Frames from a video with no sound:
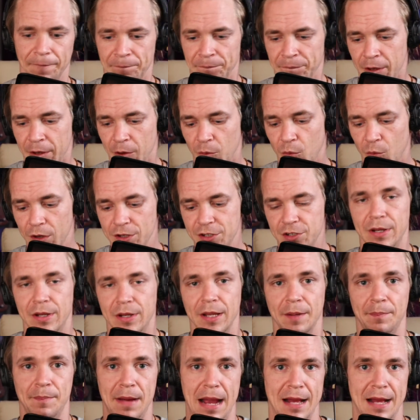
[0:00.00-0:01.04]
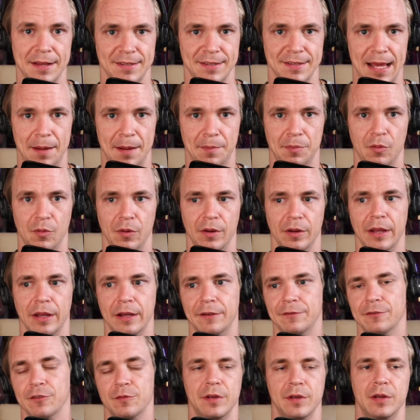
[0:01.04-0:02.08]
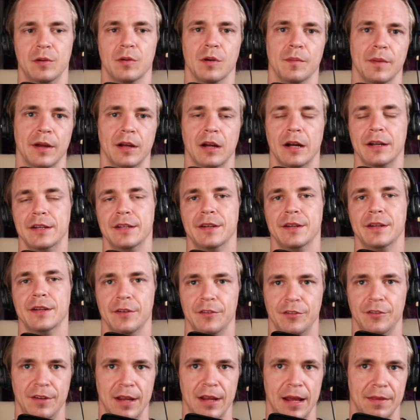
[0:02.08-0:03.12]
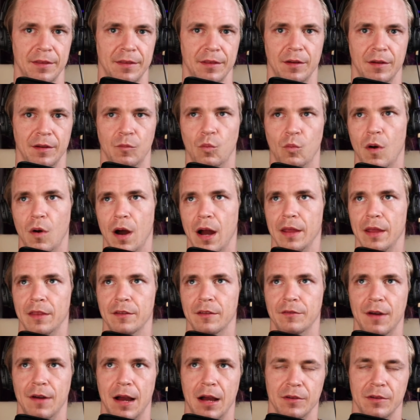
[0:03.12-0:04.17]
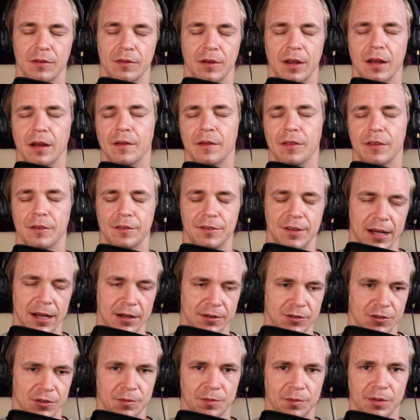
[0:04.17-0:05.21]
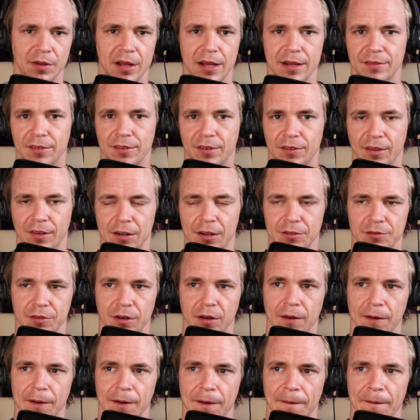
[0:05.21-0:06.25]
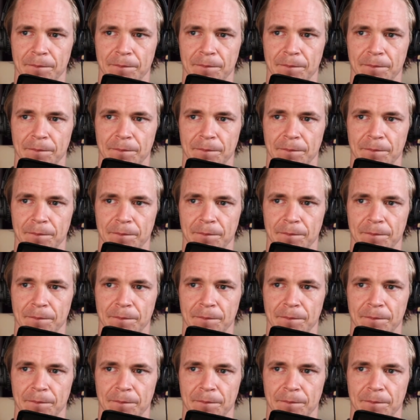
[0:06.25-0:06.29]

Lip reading: once you get past that point, like for me, where I'm like, I didn't understand why the tech took place, etc.,